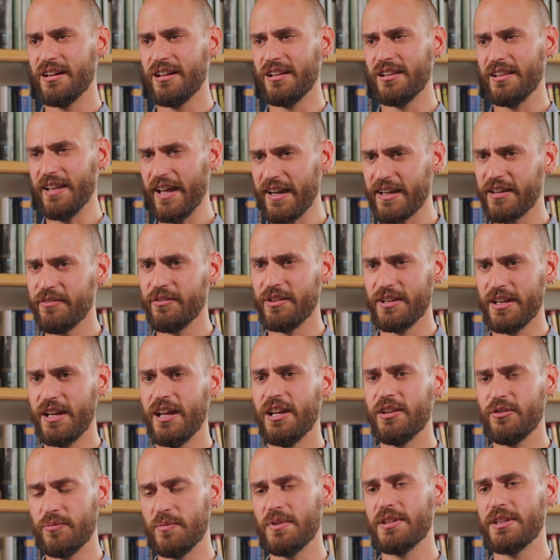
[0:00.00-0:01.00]
lack of
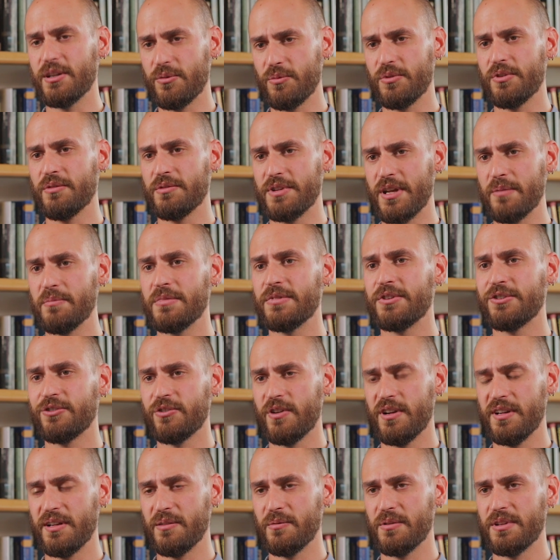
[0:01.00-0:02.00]
engagement that we're
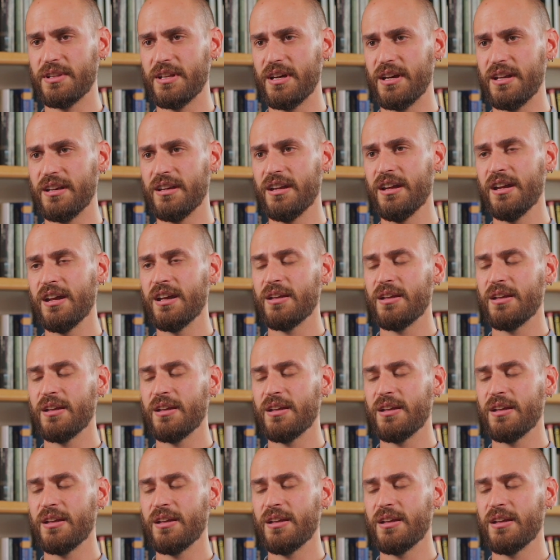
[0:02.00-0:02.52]
demonstrating with that.